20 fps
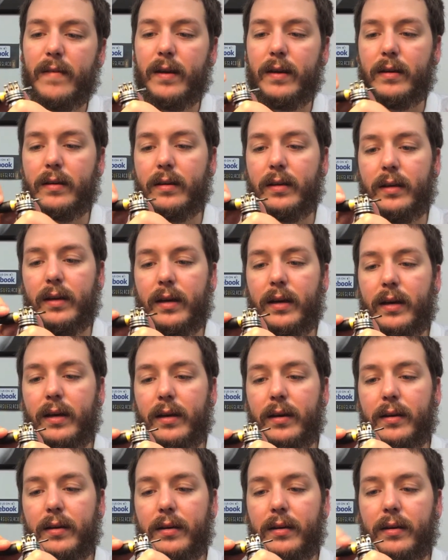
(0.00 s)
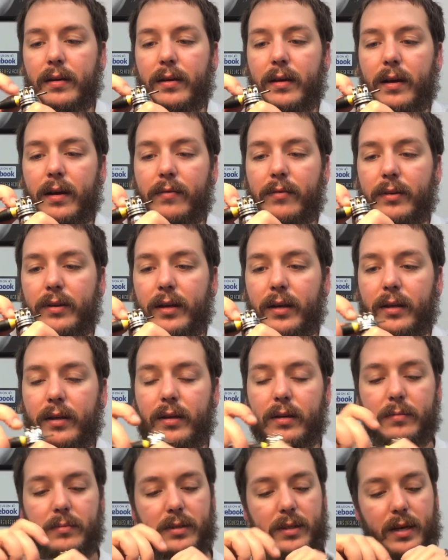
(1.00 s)
in the end everything
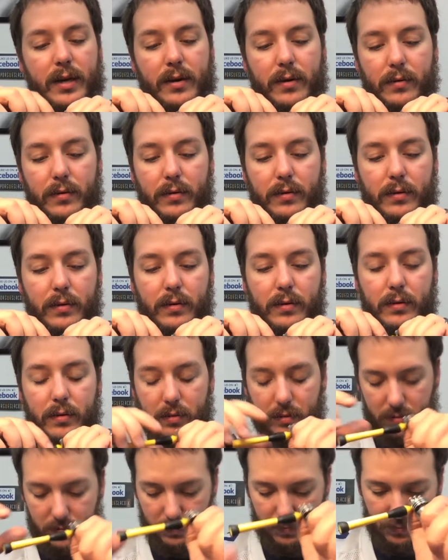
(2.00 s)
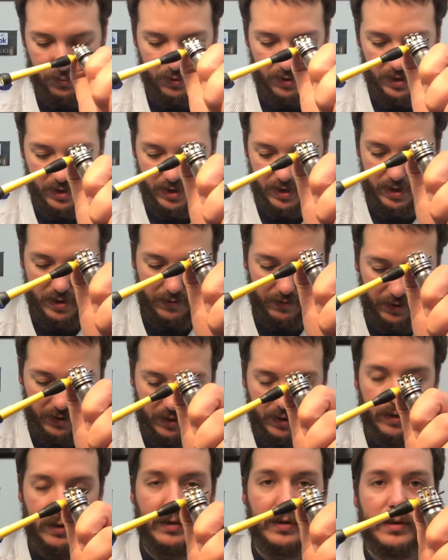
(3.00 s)
comes out pretty
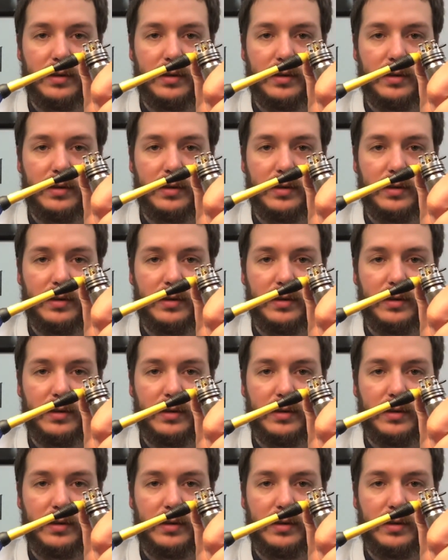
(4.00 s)
even.